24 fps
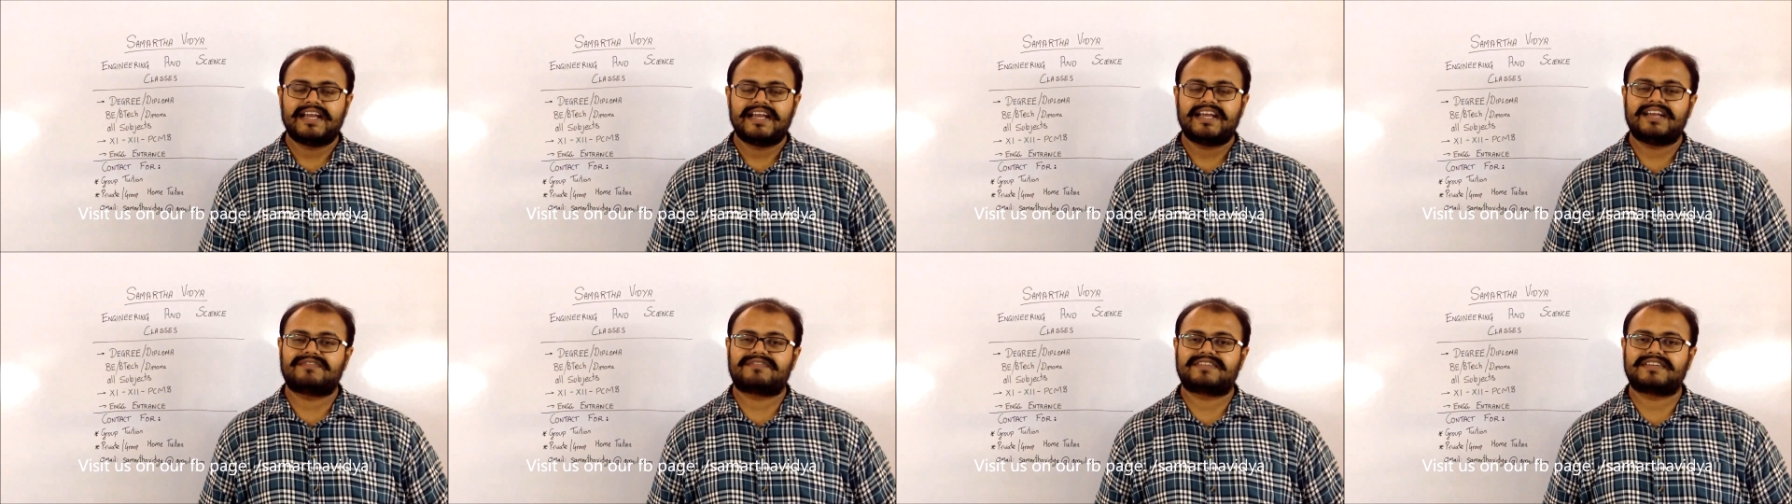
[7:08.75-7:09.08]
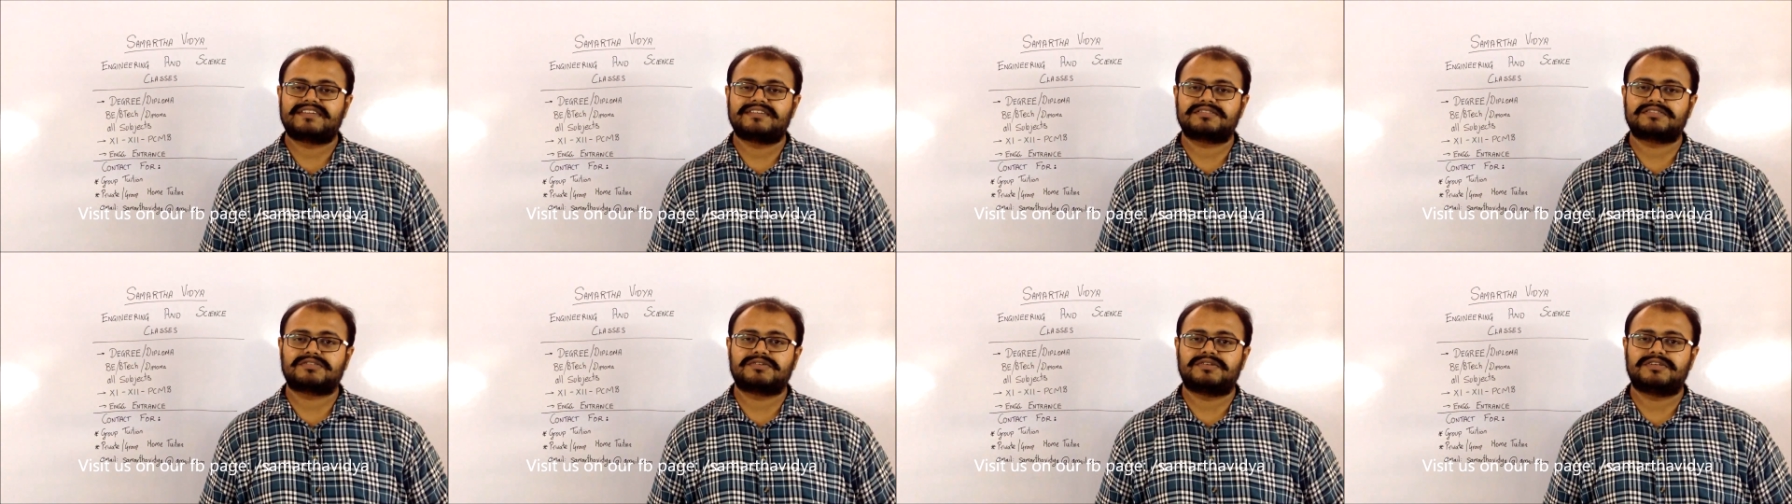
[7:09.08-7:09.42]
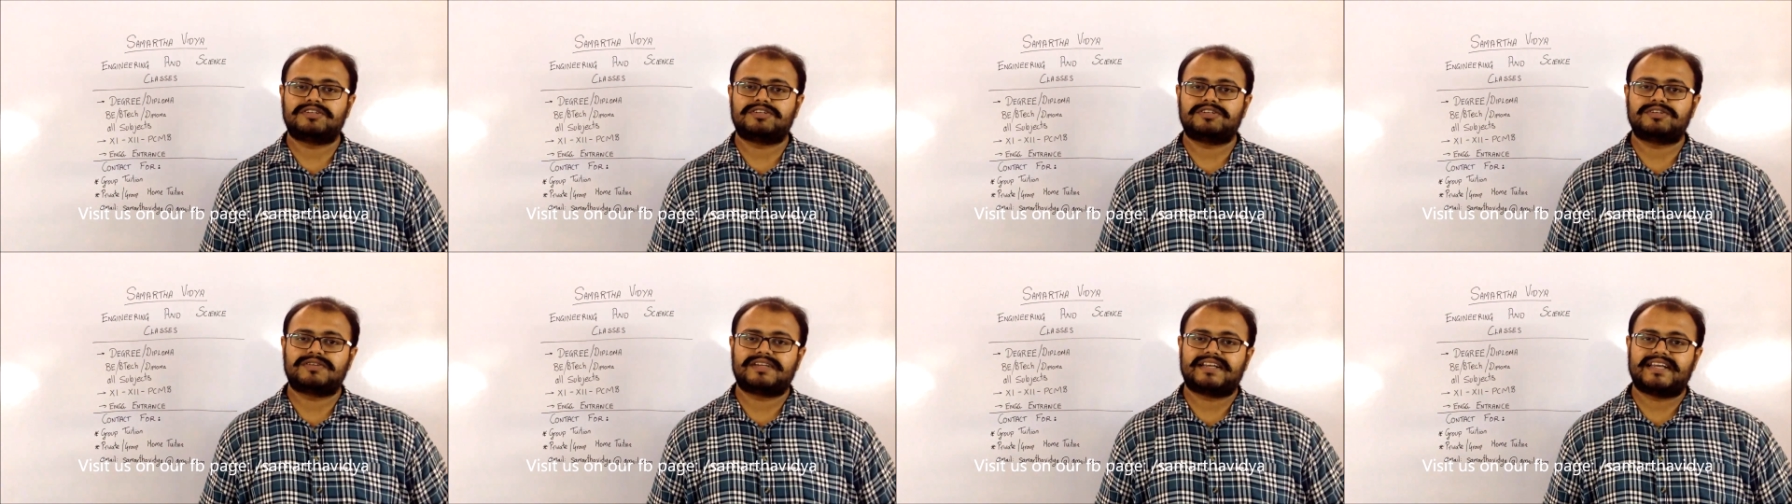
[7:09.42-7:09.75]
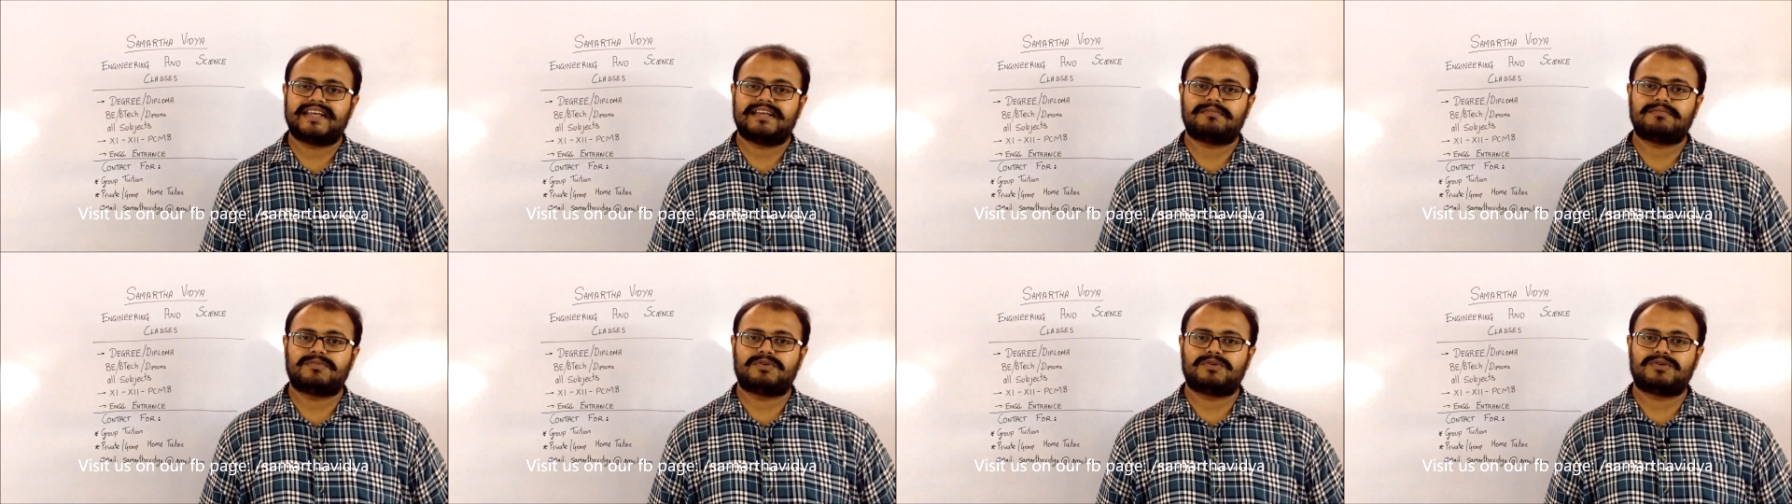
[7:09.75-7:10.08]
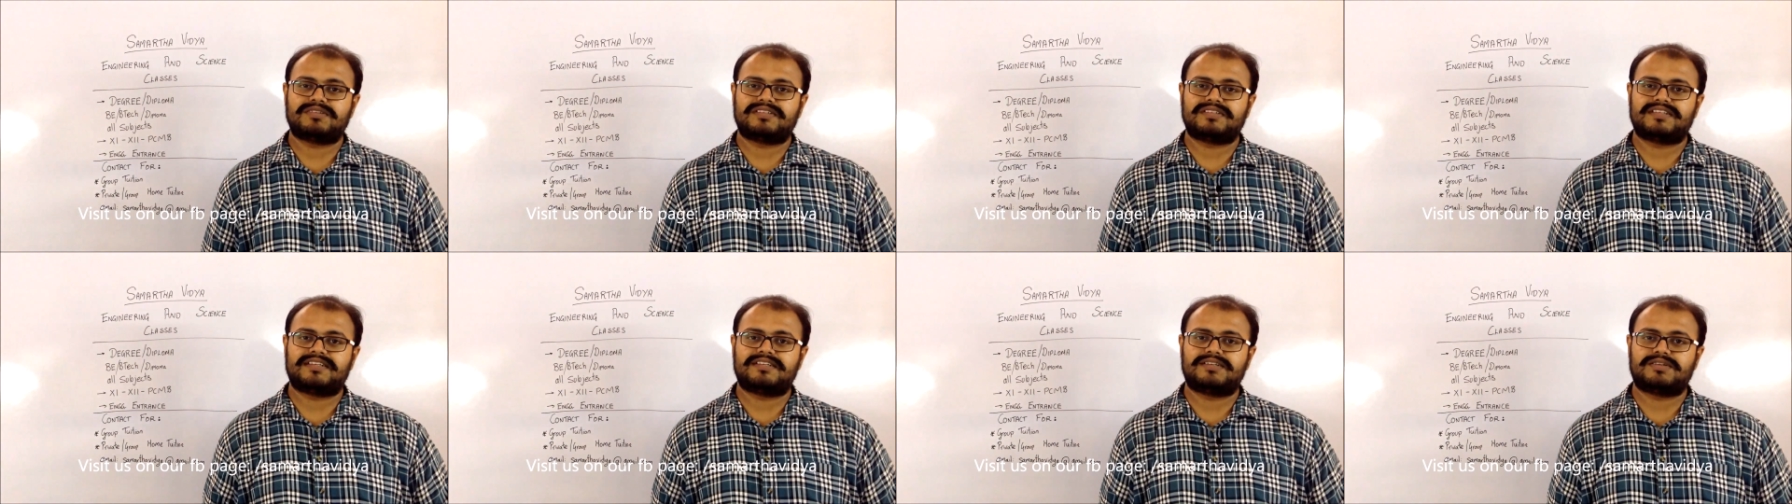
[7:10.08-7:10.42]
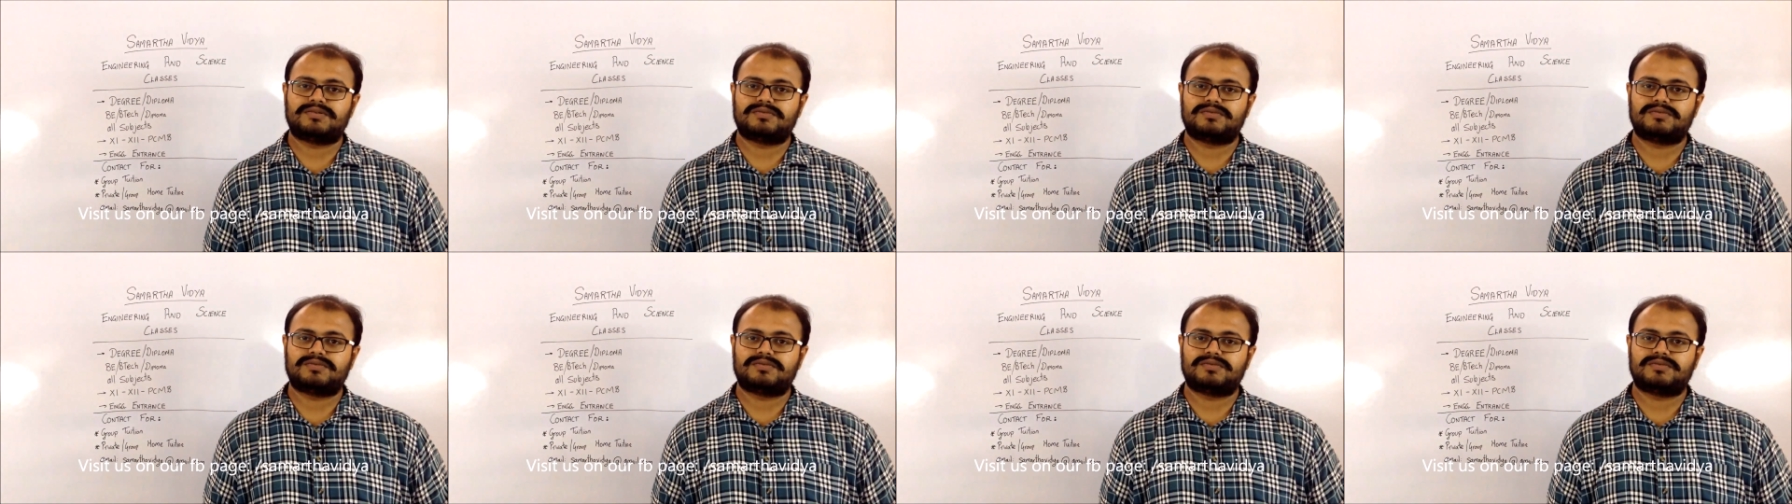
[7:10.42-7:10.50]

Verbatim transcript: If it is going to take more than